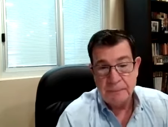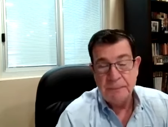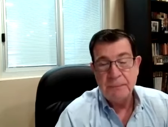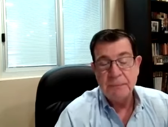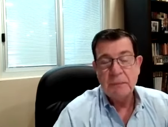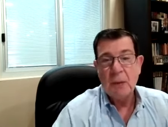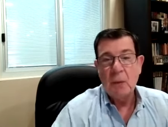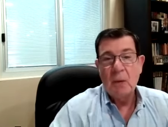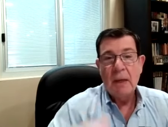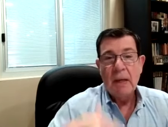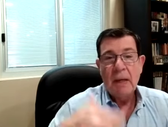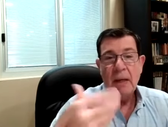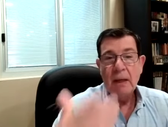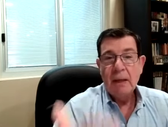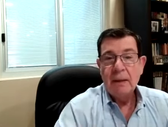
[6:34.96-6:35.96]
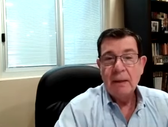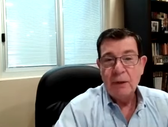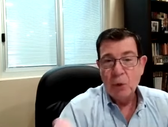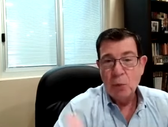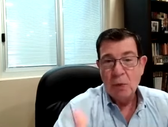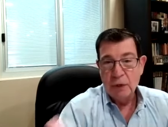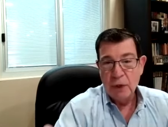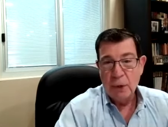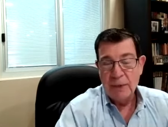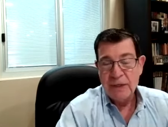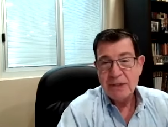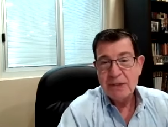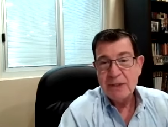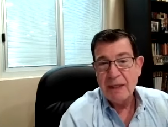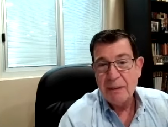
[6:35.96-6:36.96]
you will
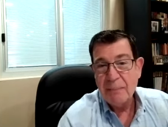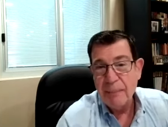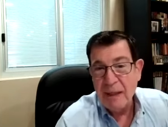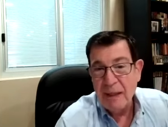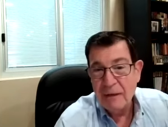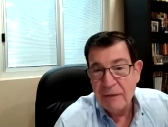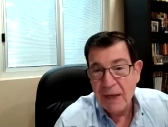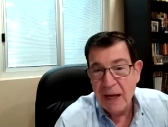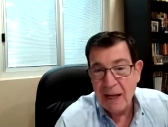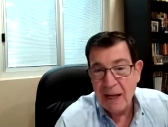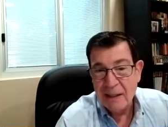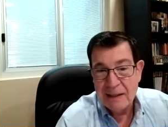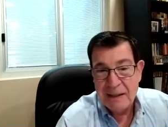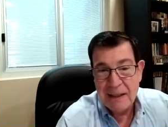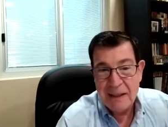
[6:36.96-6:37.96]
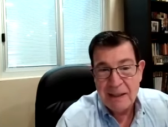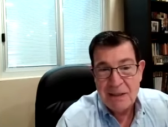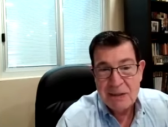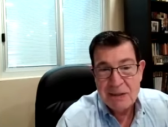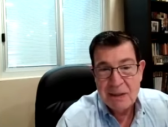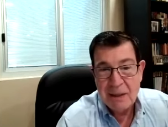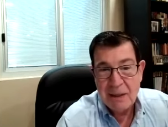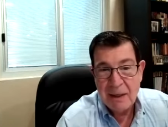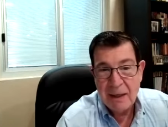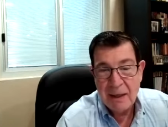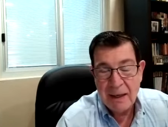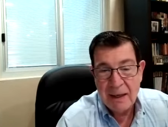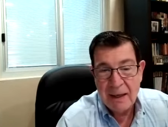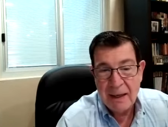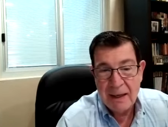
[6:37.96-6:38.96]
notice that many of the holidays
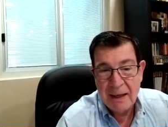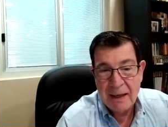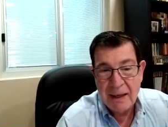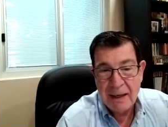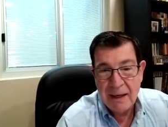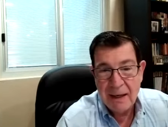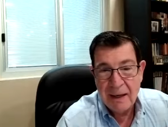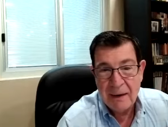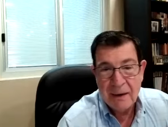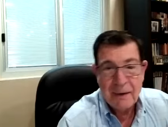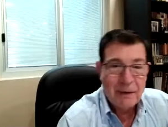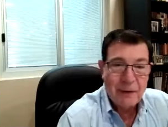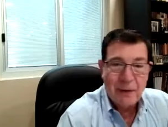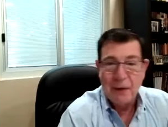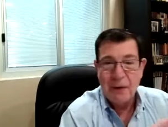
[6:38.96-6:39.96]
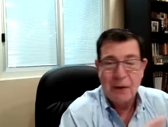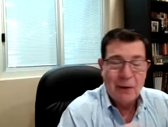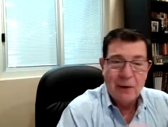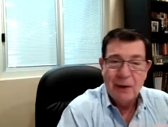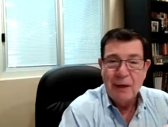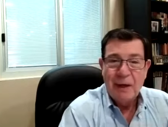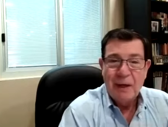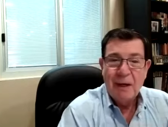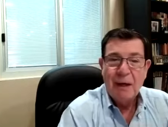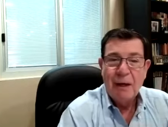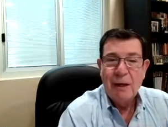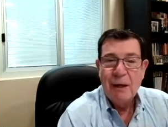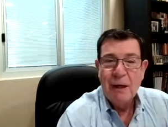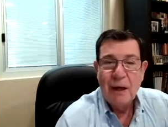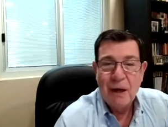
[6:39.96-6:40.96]
uh,
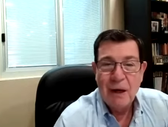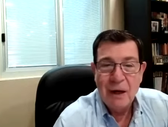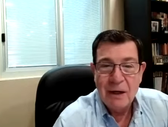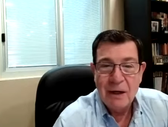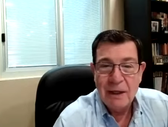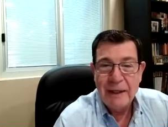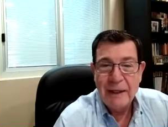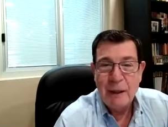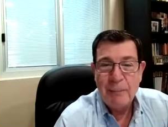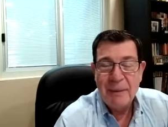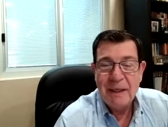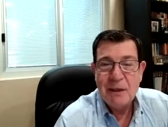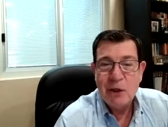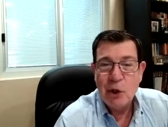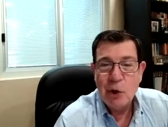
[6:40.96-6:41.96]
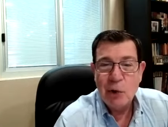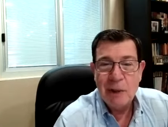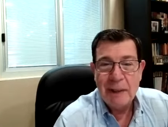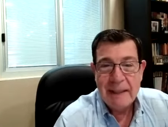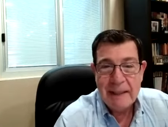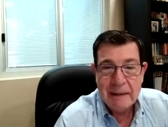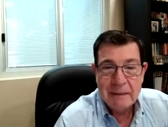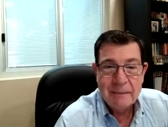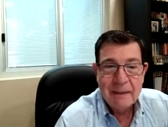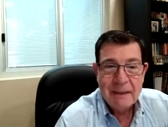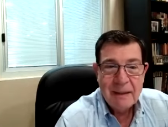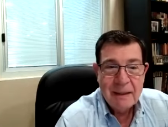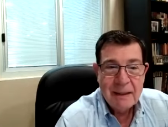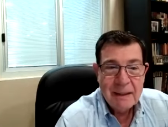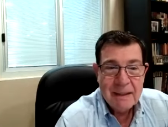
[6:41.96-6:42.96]
are a little bit early.
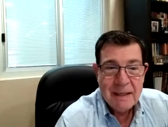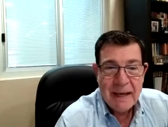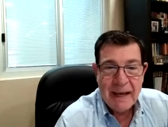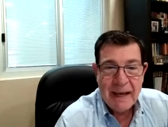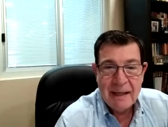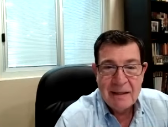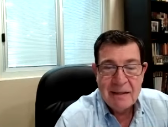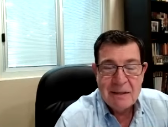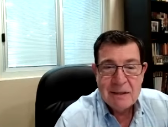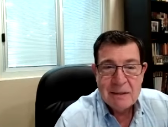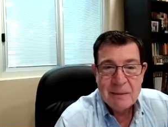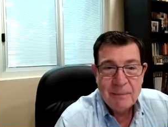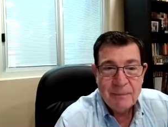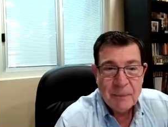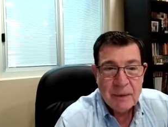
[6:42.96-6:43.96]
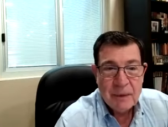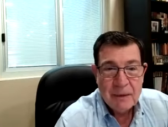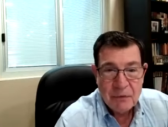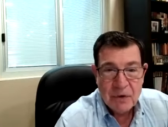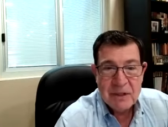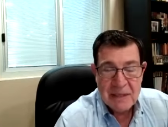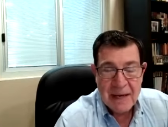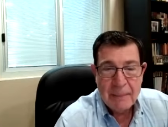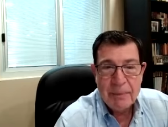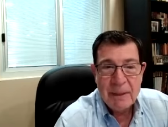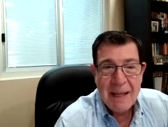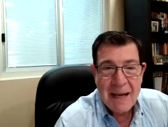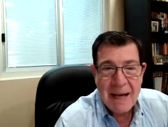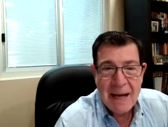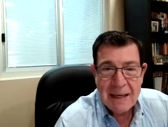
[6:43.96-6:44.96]
Hence, for
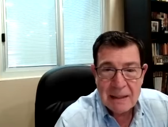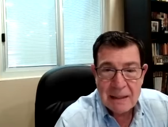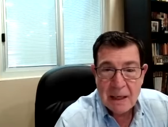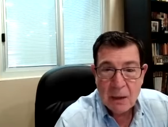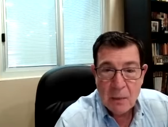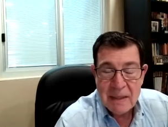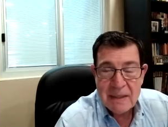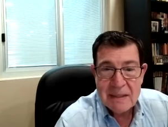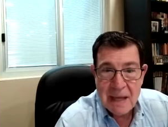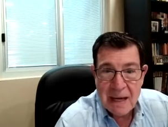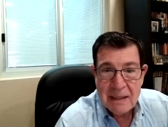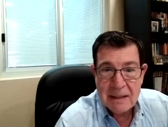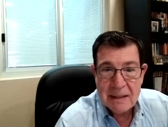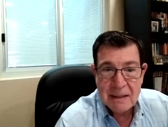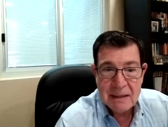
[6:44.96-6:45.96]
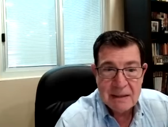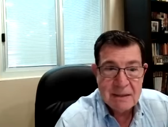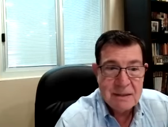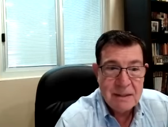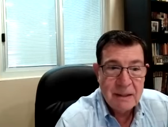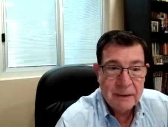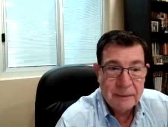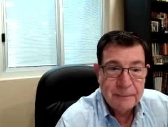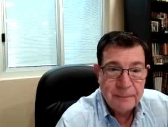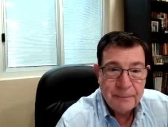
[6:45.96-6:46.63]
example, Hanukkah. When is Hanukkah this year?